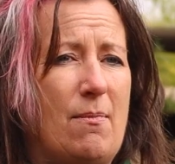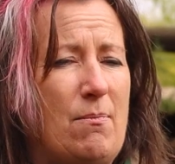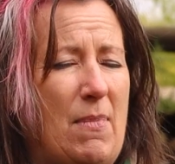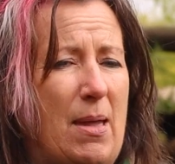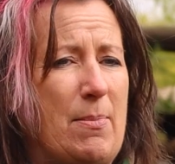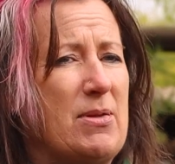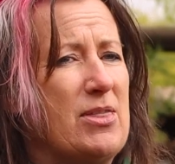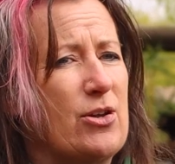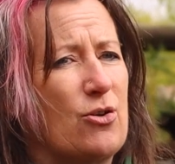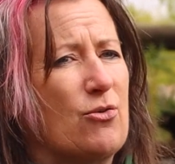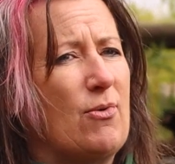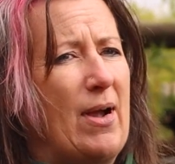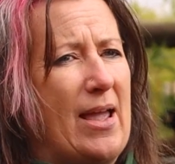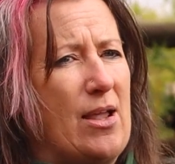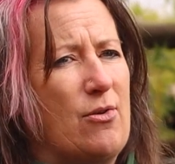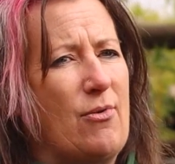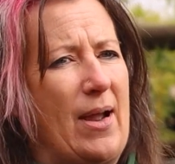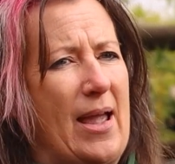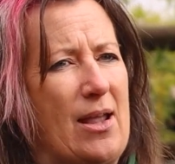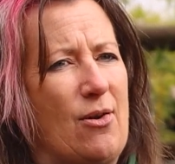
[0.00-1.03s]
maybe their
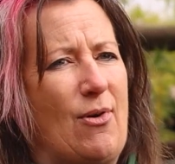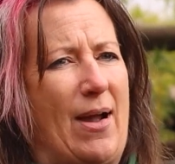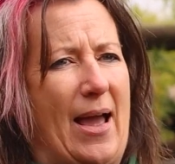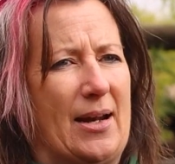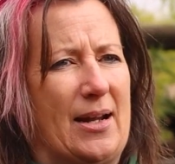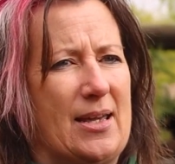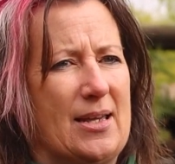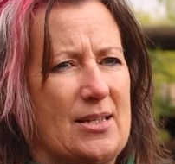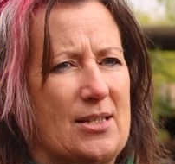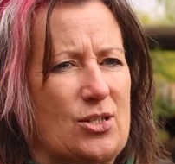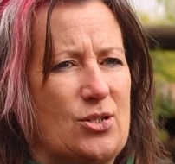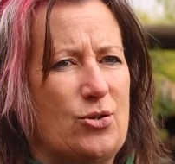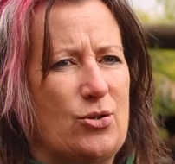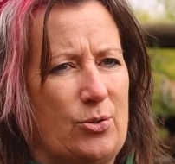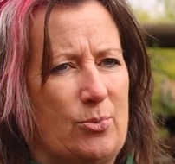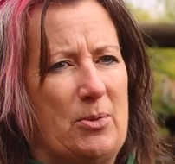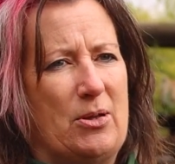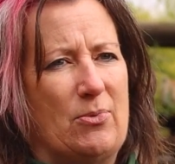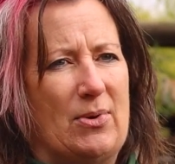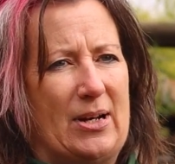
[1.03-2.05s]
great-great-grandkids
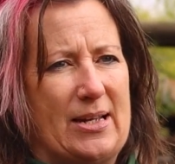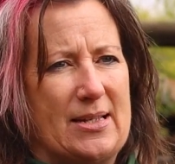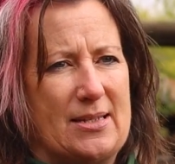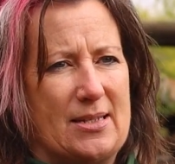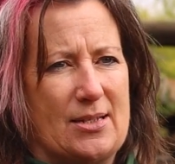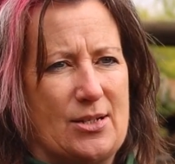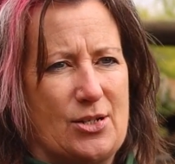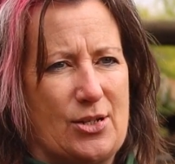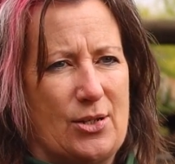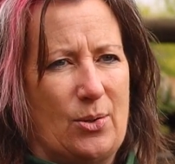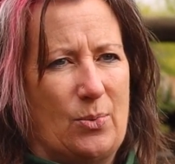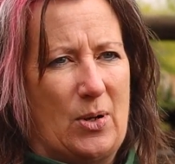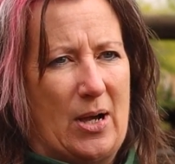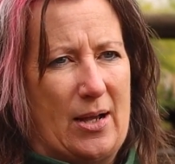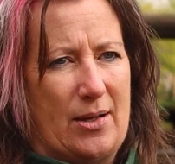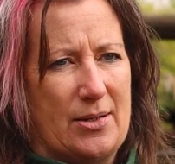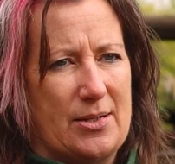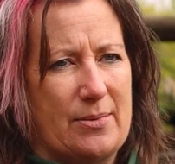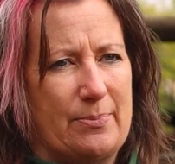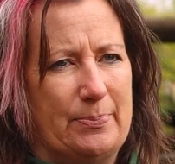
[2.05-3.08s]
could be released into the
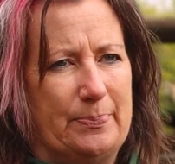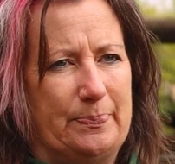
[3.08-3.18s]
wild.